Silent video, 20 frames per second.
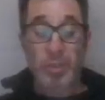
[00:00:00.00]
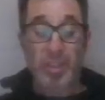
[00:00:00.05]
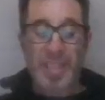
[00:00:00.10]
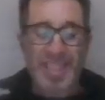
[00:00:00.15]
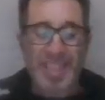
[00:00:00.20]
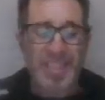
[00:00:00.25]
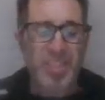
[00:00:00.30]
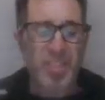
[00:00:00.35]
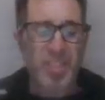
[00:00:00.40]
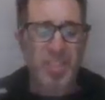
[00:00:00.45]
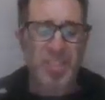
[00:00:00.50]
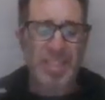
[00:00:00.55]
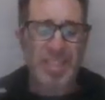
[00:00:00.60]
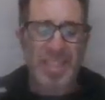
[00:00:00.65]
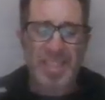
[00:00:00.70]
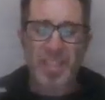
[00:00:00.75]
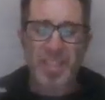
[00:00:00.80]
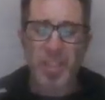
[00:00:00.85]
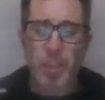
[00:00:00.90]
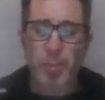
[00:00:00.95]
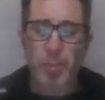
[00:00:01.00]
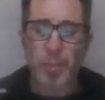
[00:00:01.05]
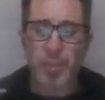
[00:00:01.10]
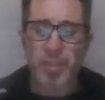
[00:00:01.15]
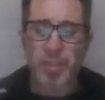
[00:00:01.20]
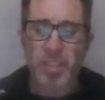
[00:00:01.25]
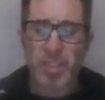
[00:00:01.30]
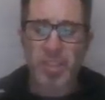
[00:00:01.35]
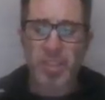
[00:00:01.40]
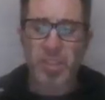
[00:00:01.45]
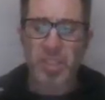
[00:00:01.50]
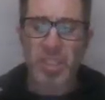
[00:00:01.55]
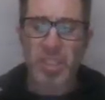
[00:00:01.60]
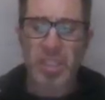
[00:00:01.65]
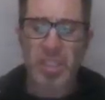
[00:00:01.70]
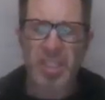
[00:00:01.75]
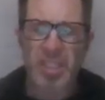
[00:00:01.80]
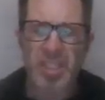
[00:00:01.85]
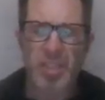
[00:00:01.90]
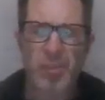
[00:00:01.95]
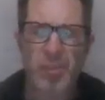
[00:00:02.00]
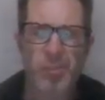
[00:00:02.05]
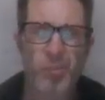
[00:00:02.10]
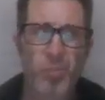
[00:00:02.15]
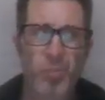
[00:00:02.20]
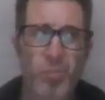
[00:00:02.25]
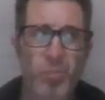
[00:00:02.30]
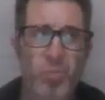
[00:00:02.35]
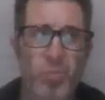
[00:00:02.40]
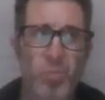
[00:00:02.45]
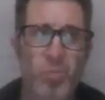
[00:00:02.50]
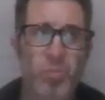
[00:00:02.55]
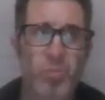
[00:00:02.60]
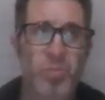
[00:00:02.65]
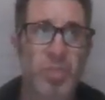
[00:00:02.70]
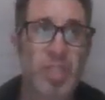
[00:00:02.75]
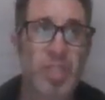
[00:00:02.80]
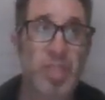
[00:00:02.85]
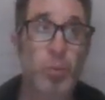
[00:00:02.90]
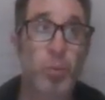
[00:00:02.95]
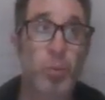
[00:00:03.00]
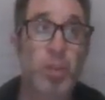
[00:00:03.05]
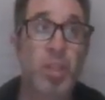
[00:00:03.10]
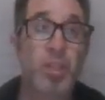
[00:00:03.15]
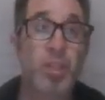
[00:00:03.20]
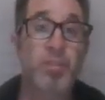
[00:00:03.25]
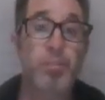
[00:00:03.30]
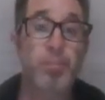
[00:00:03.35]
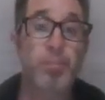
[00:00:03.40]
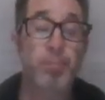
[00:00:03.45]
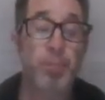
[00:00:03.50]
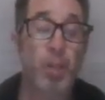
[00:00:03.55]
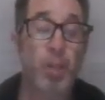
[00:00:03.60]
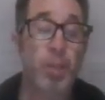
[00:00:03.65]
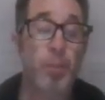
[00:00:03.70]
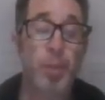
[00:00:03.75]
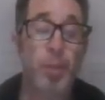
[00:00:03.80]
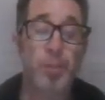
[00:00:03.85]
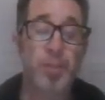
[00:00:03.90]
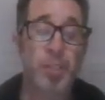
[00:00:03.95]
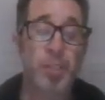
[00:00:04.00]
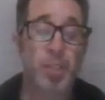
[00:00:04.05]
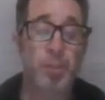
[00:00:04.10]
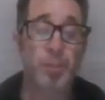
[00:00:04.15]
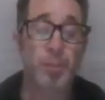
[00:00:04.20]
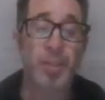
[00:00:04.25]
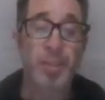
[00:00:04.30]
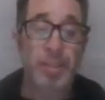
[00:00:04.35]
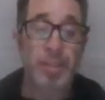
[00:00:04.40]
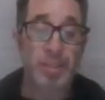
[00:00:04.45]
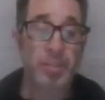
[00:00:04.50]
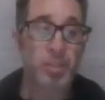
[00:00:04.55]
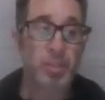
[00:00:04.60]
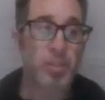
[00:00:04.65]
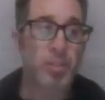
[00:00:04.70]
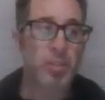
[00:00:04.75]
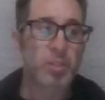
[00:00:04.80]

And just like any other purchase, what are other people's experience?